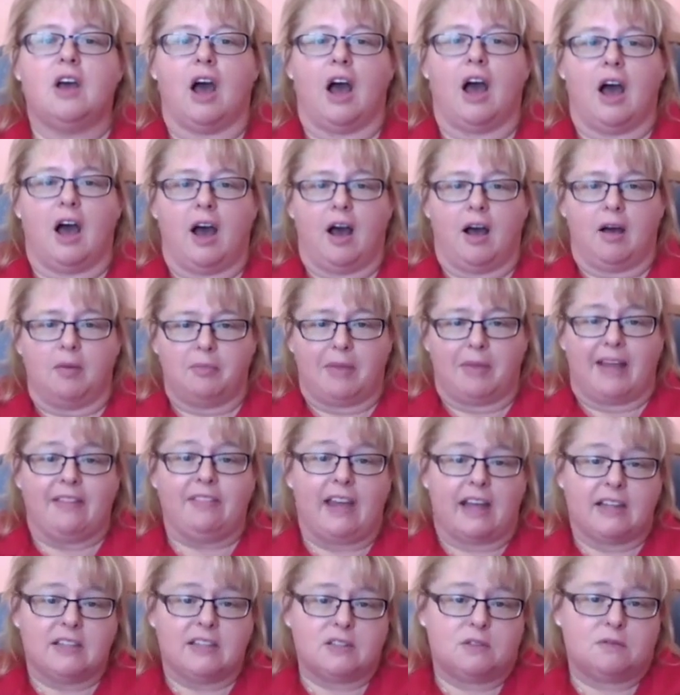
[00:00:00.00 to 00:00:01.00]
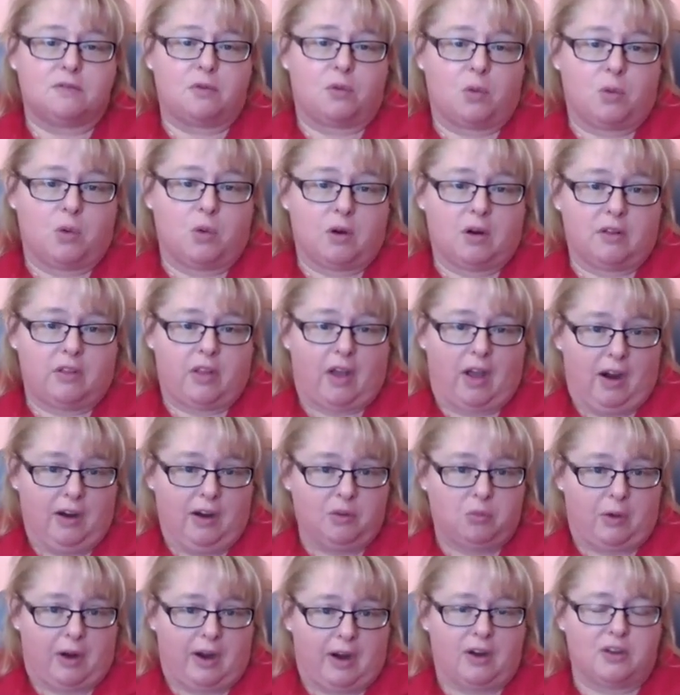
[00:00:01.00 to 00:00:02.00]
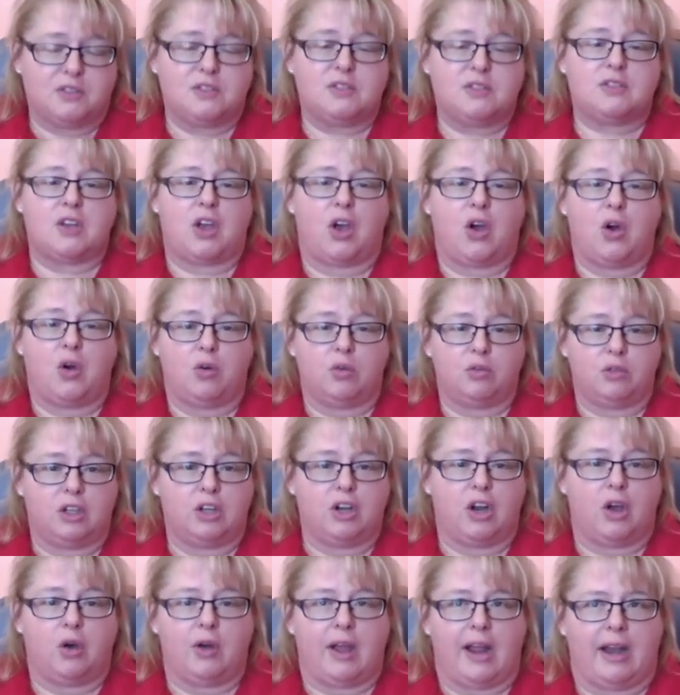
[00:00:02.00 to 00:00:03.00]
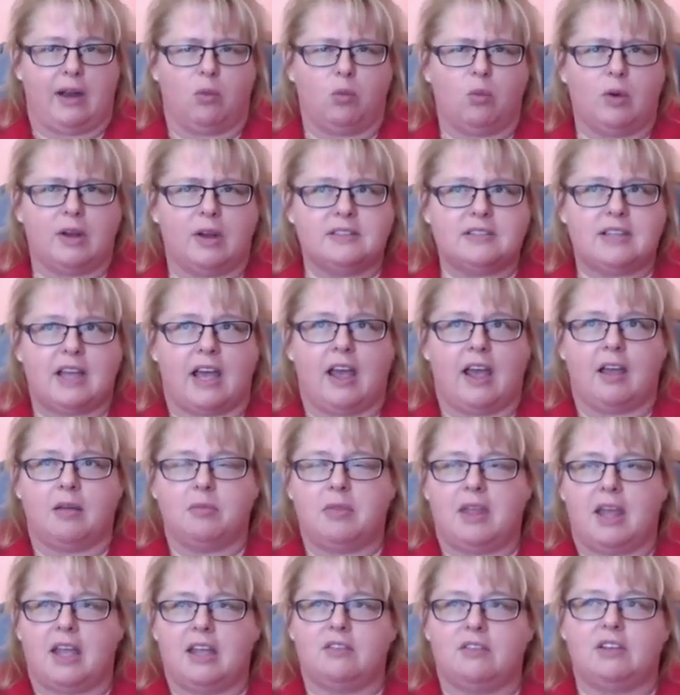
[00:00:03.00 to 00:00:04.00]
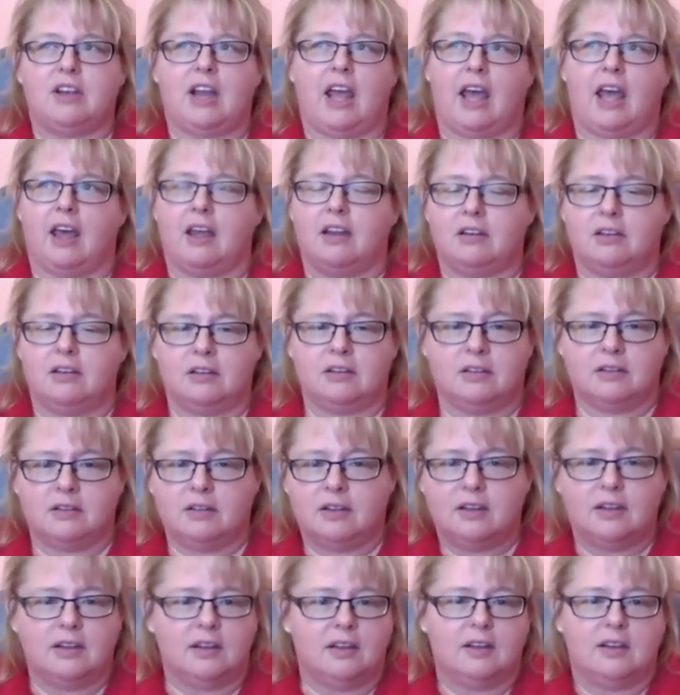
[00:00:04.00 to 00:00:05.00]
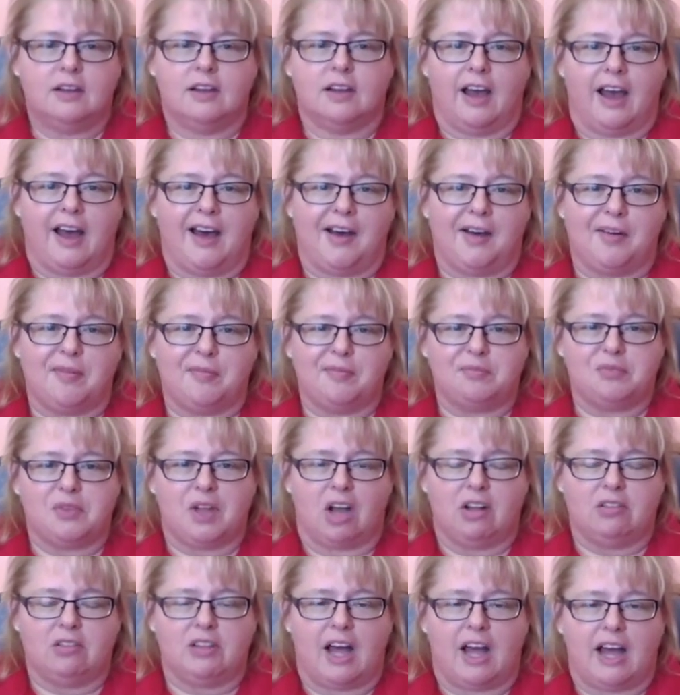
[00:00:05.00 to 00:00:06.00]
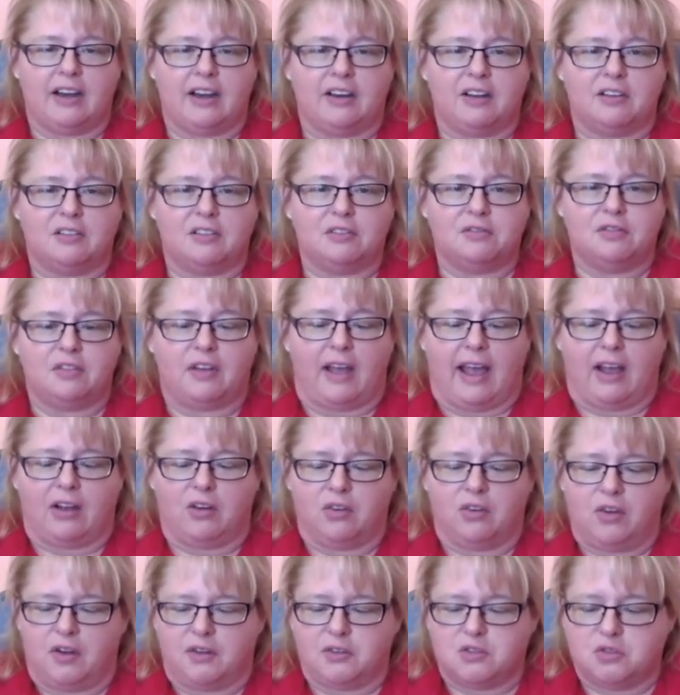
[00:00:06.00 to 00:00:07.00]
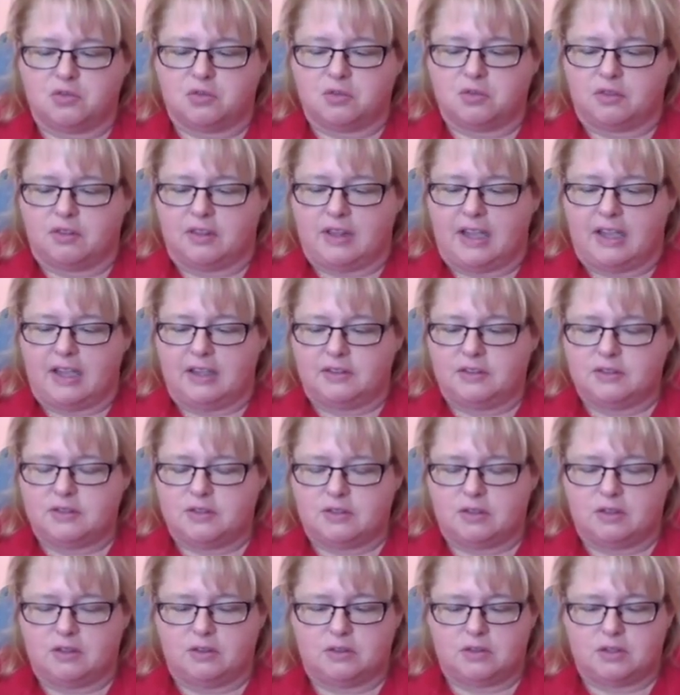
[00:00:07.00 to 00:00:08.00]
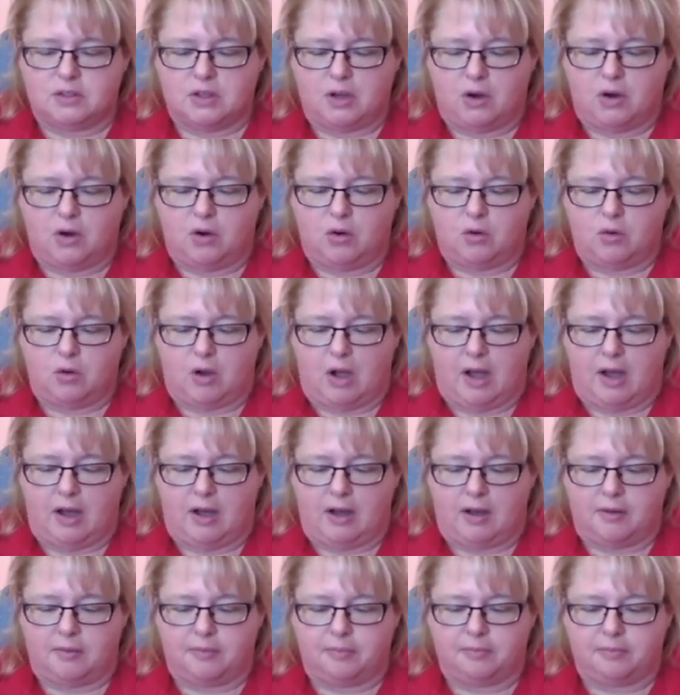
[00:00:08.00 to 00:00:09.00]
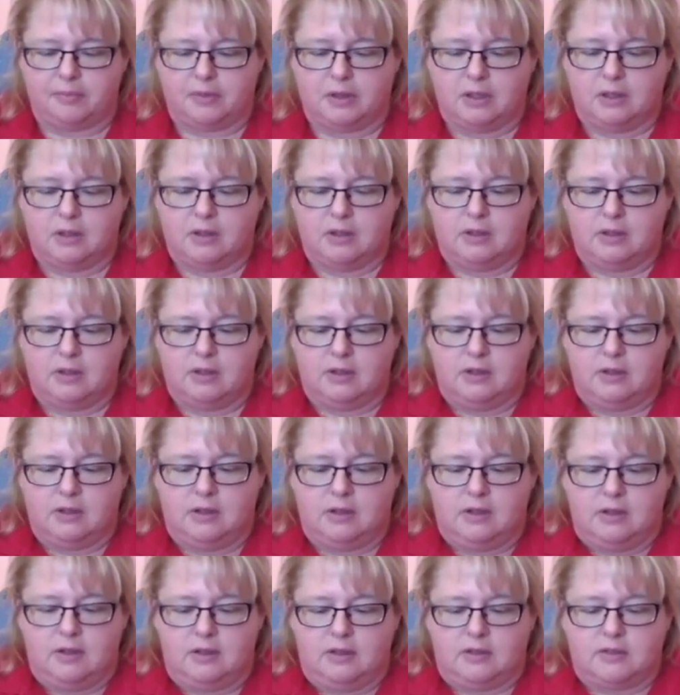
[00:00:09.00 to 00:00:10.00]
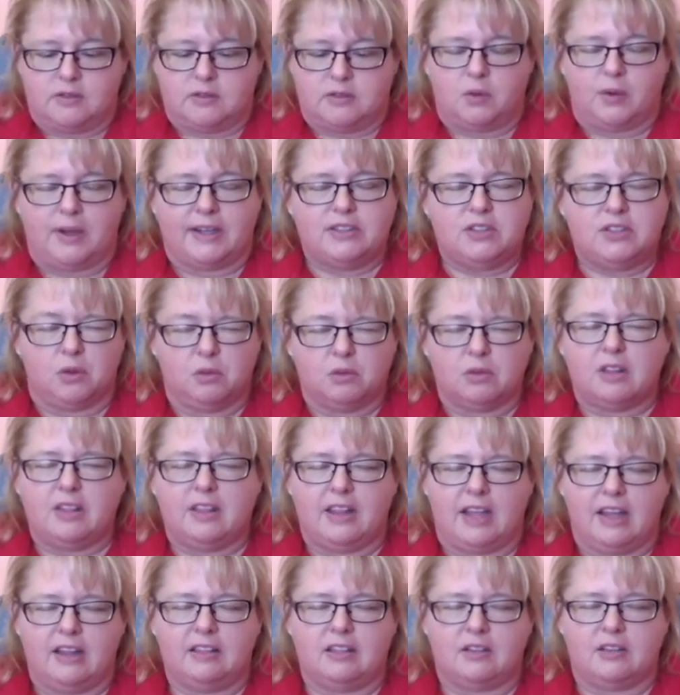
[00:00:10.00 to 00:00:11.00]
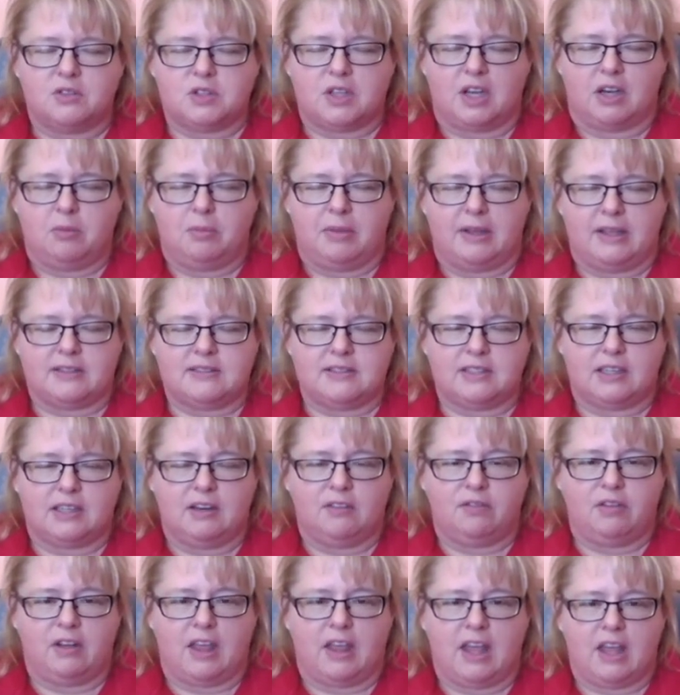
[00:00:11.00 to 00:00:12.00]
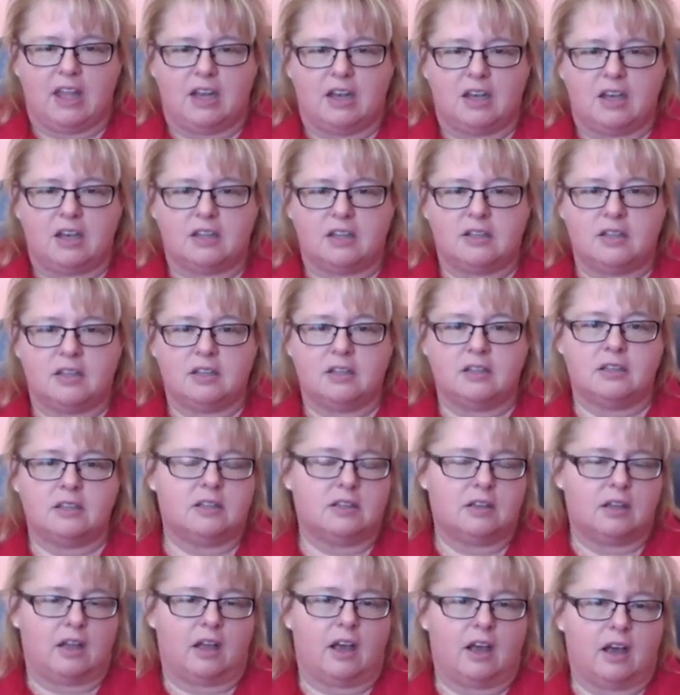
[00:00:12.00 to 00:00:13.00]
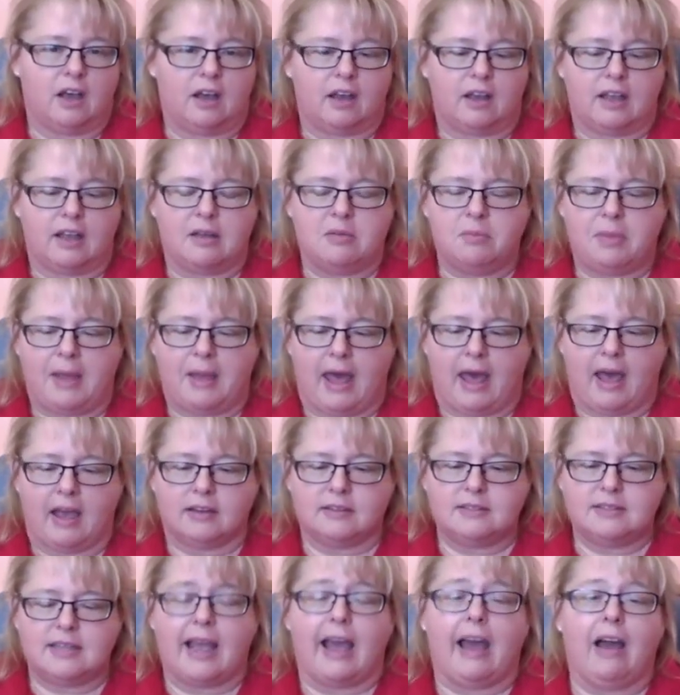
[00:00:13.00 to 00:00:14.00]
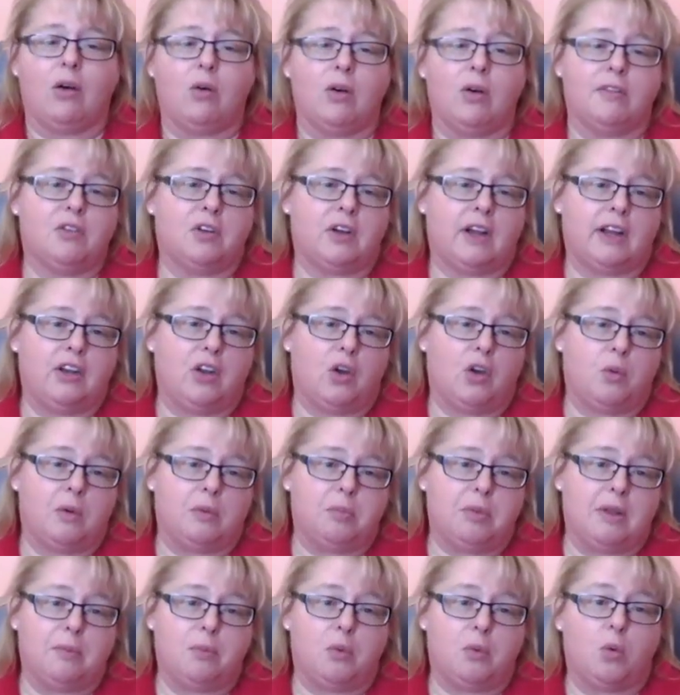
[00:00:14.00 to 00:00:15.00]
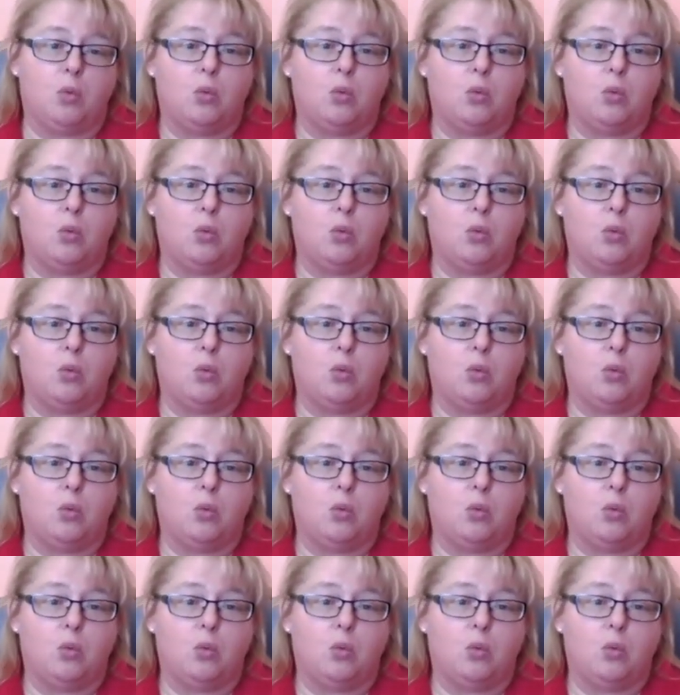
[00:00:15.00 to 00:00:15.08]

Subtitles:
And that's for the hardware. So, you know, and at one time they even had a lot of agricultural things. So, so I don't think there's going to be a significant impact. However, I know when people